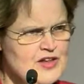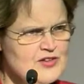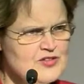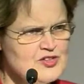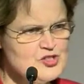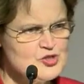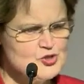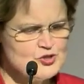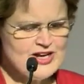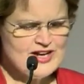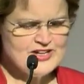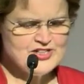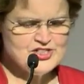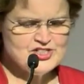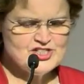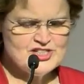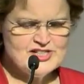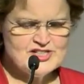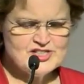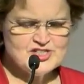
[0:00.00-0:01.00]
The
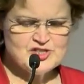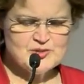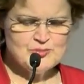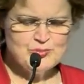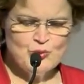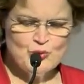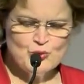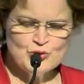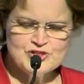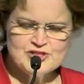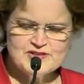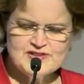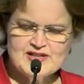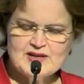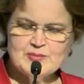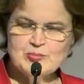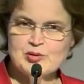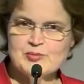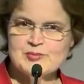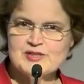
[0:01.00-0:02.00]
strategy has supported the
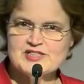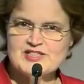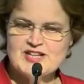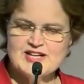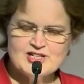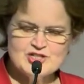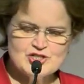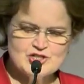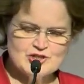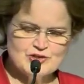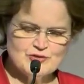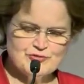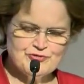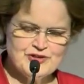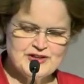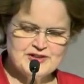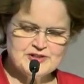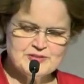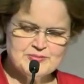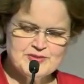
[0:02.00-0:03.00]
implementation of
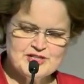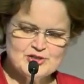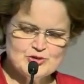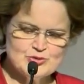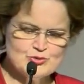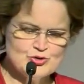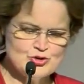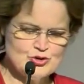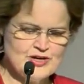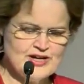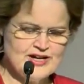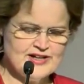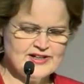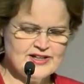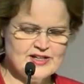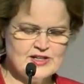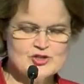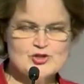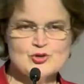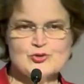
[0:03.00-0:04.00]
fundamental
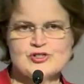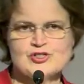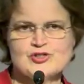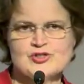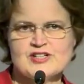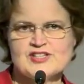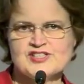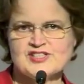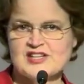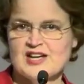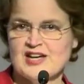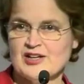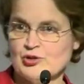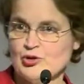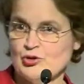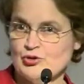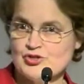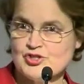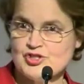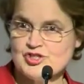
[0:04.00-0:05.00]
training to address
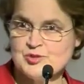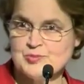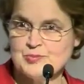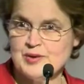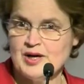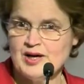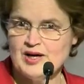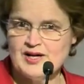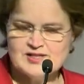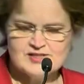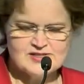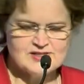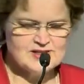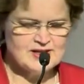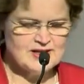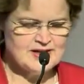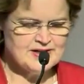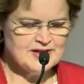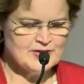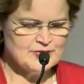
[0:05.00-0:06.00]
unconscious bias
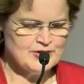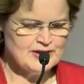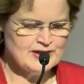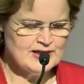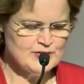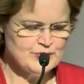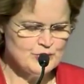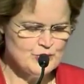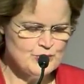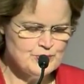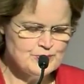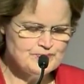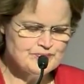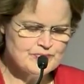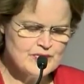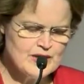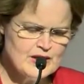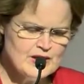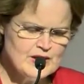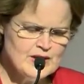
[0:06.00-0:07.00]
at every level.
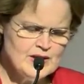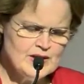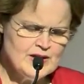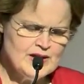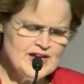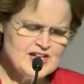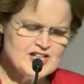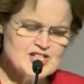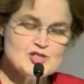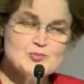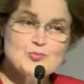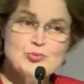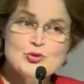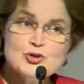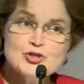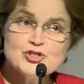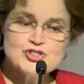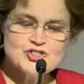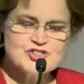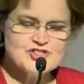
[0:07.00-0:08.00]
It has
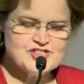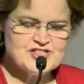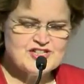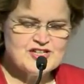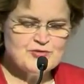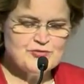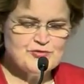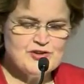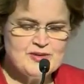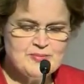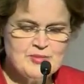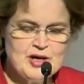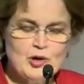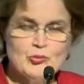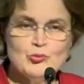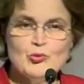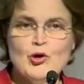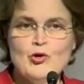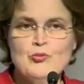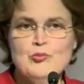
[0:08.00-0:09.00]
pushed to see female
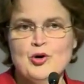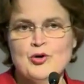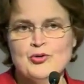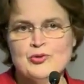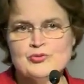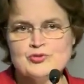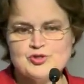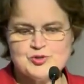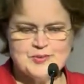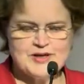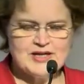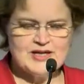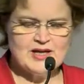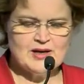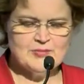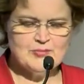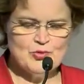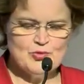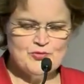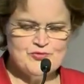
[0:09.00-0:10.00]
role models
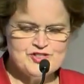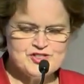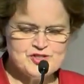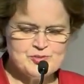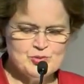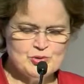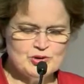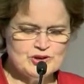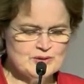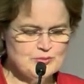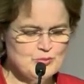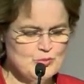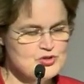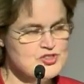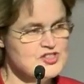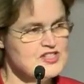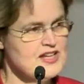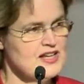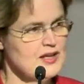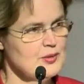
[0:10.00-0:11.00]
become more visible and more
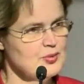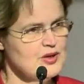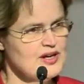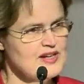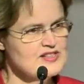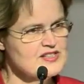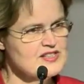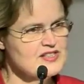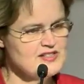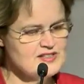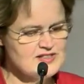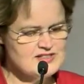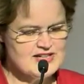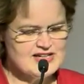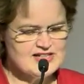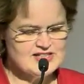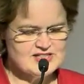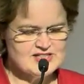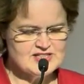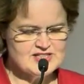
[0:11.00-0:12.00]
celebrated in
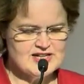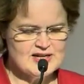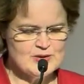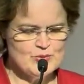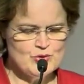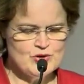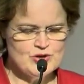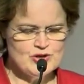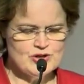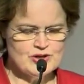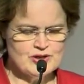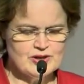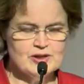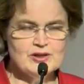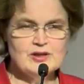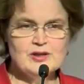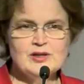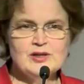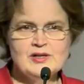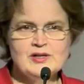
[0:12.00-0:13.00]
day-to-day work,
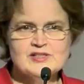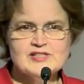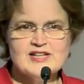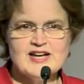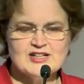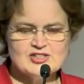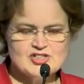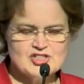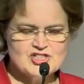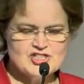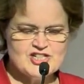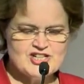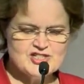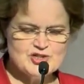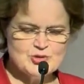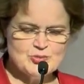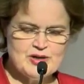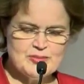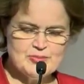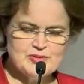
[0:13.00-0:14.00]
down to
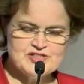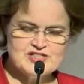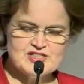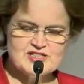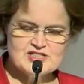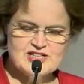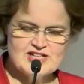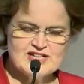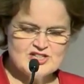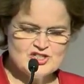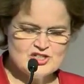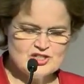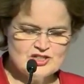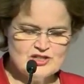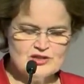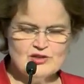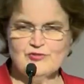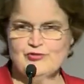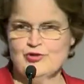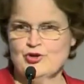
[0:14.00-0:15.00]
gender representation
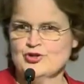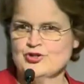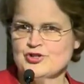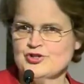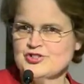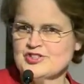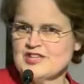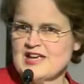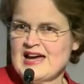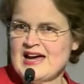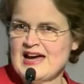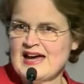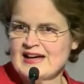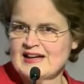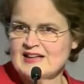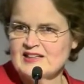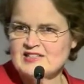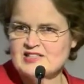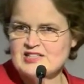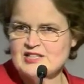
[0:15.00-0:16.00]
in the photos that
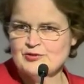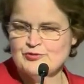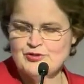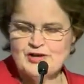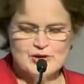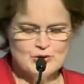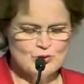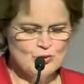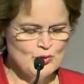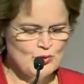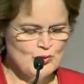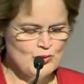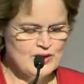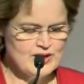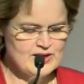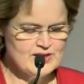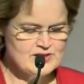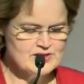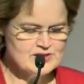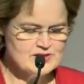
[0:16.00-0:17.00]
hang in DFAT
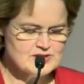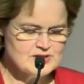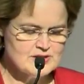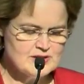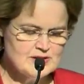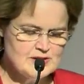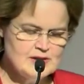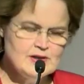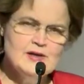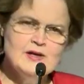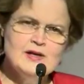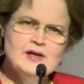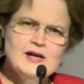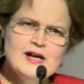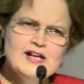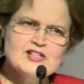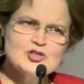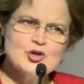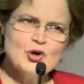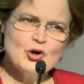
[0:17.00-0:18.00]
hallways.
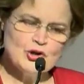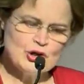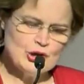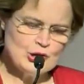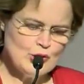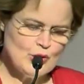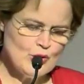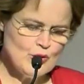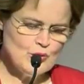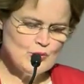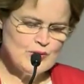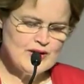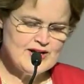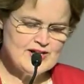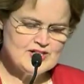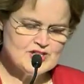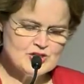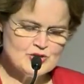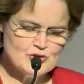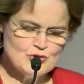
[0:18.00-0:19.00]
It's gone a long
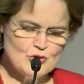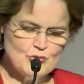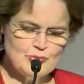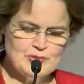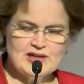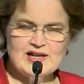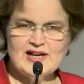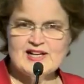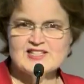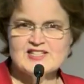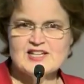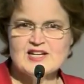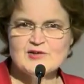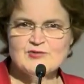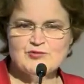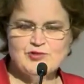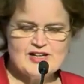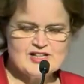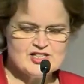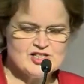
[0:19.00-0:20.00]
way to normalising
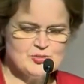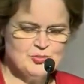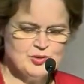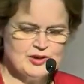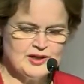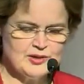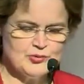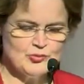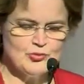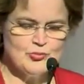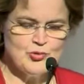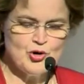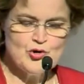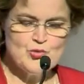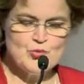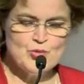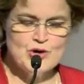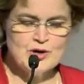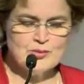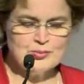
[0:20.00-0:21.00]
flexible and
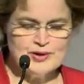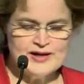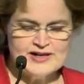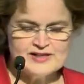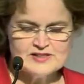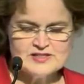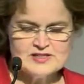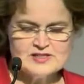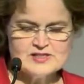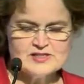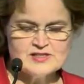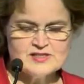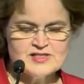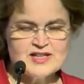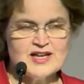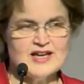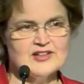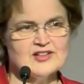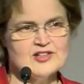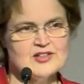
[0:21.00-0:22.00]
remote work practices
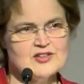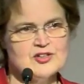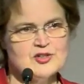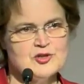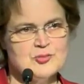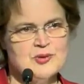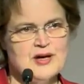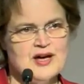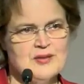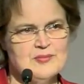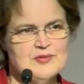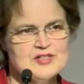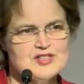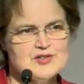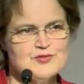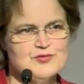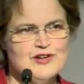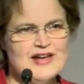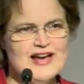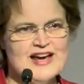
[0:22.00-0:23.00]
under the department's
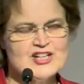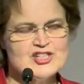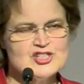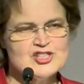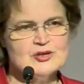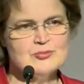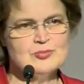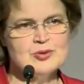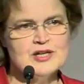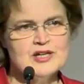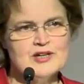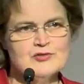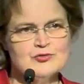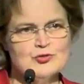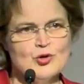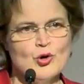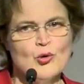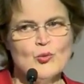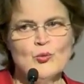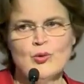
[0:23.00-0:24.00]
flagship If
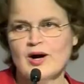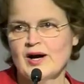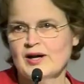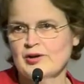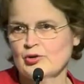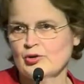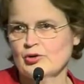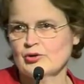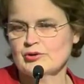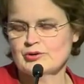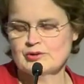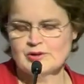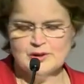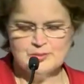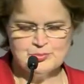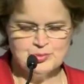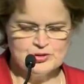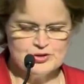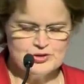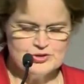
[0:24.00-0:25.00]
Not, Why Not
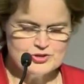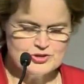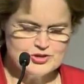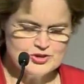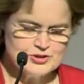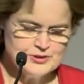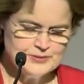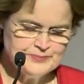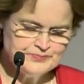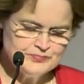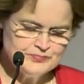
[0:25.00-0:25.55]
approach.